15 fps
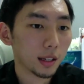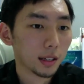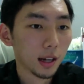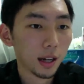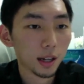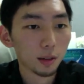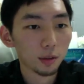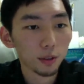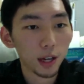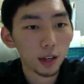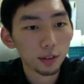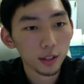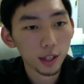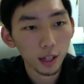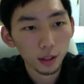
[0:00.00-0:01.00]
kind of
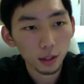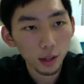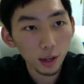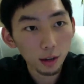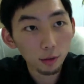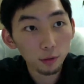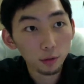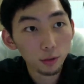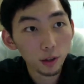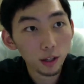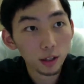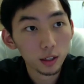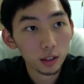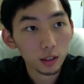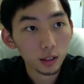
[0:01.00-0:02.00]
lifestyle you have,
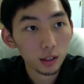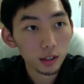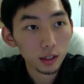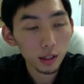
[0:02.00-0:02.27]
and because